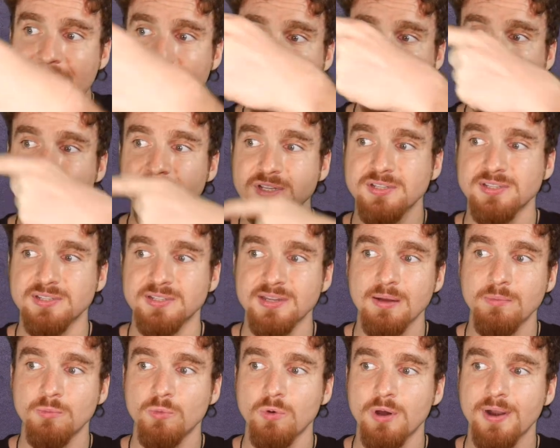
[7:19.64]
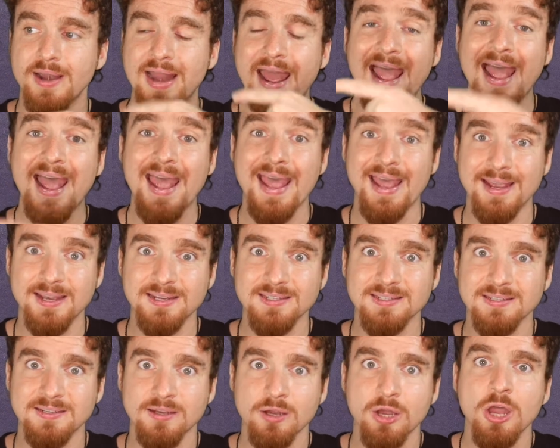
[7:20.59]
how does someone
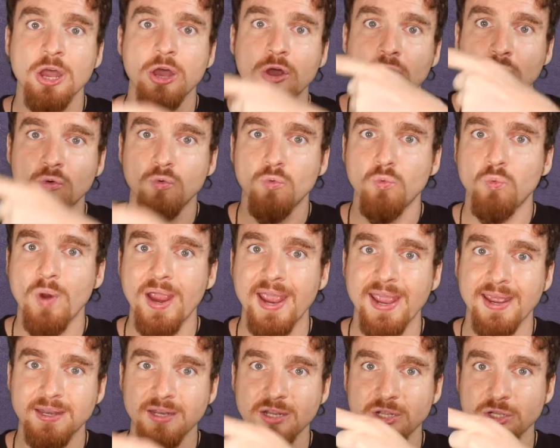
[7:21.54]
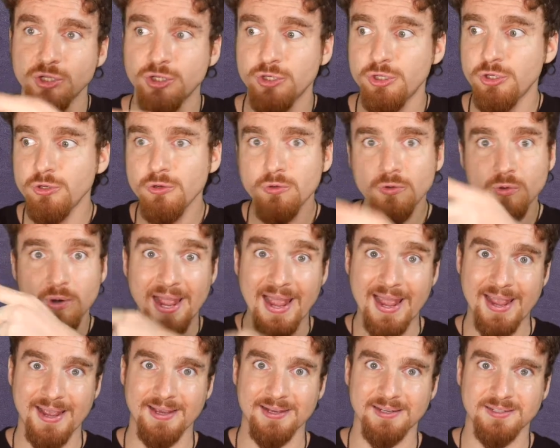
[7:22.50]
act when you
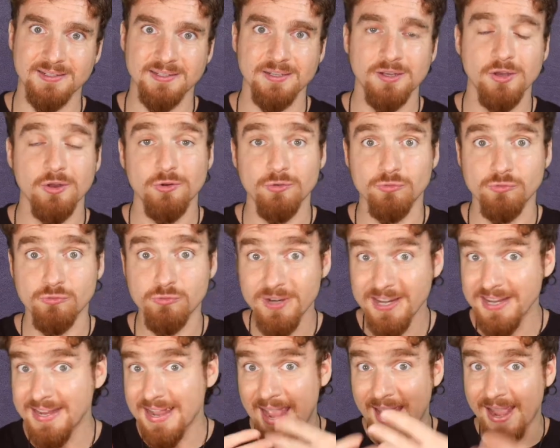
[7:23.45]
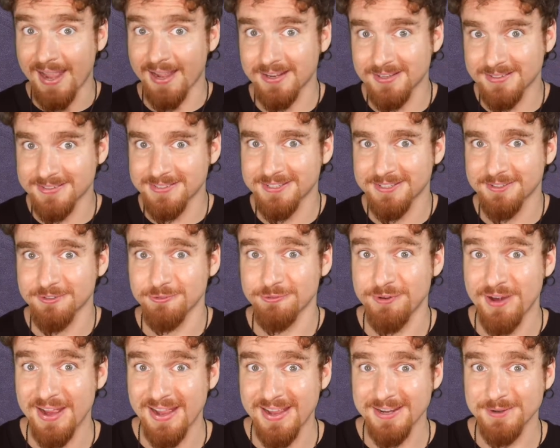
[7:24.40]
act? React,
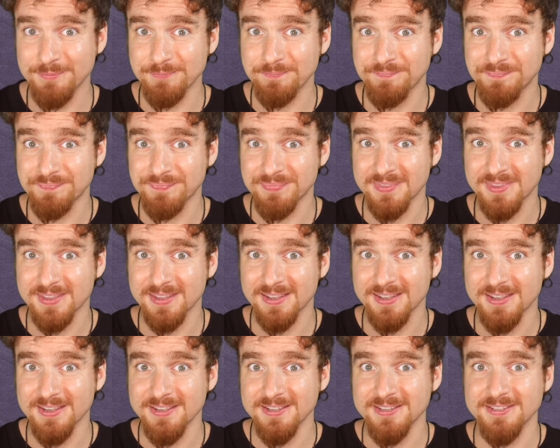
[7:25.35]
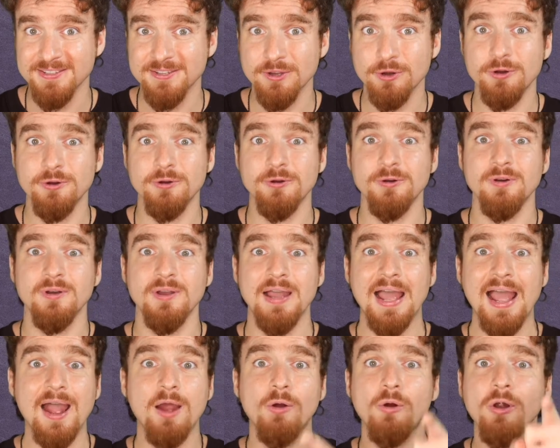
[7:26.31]
right? So
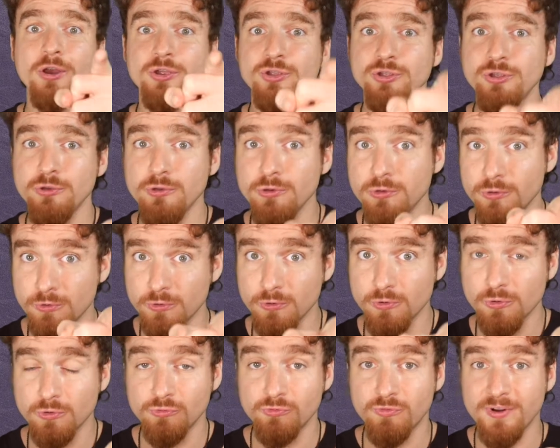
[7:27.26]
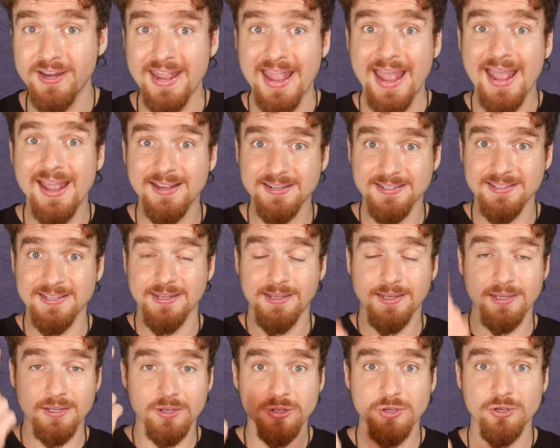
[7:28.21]
how are you
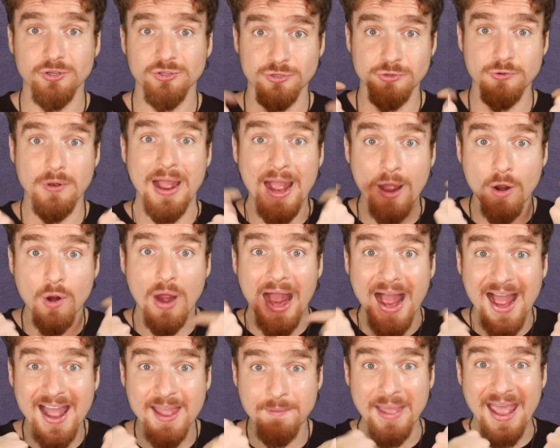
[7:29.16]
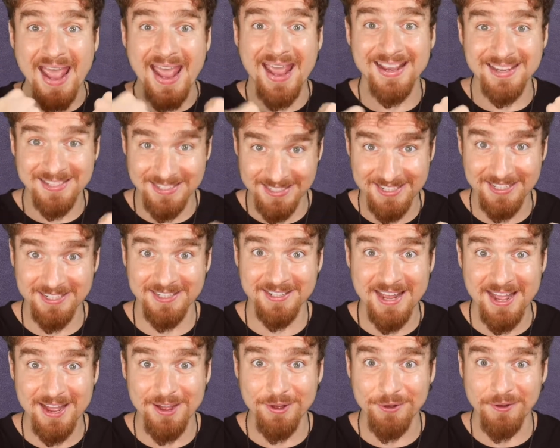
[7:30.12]
reacting to how I'm
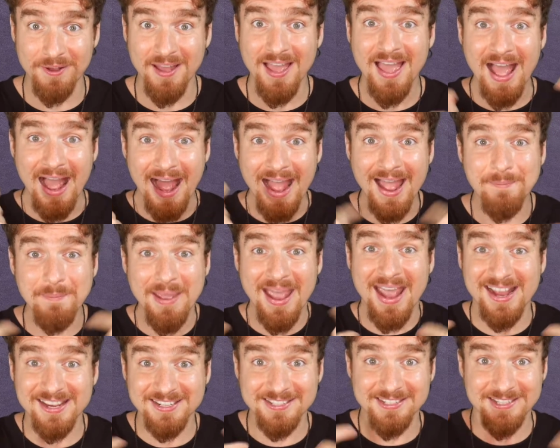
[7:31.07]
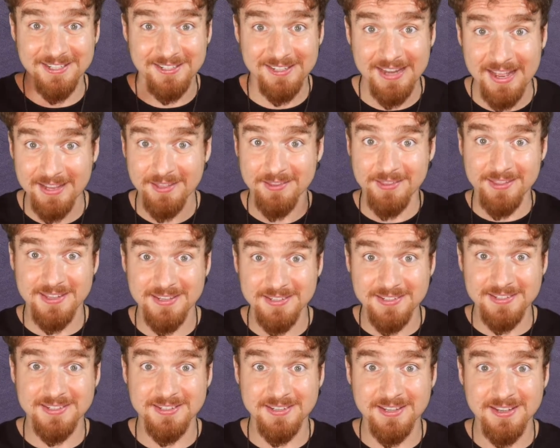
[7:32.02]
acting now? I'm acting like
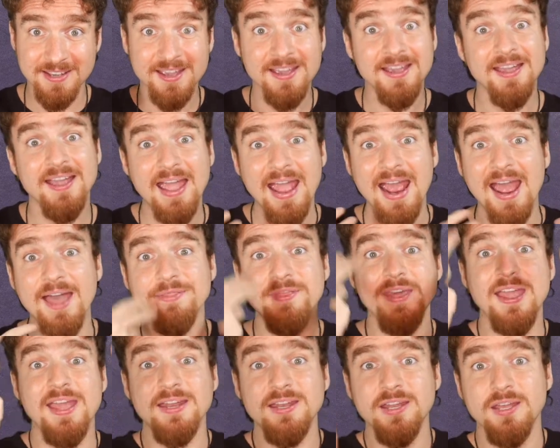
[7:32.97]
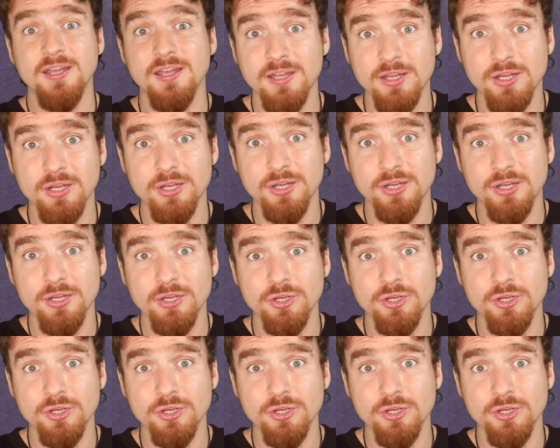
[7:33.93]
this, and then